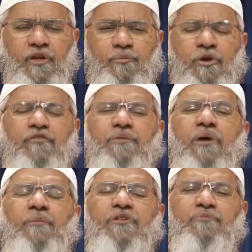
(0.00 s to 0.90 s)
Prophet
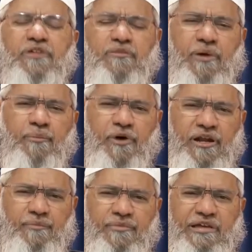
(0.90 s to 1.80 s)
Muhammad, peace be upon
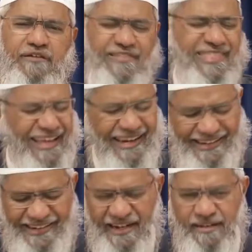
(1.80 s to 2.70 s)
him, physically
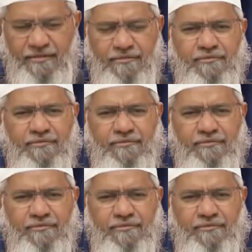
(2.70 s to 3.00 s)
is dead.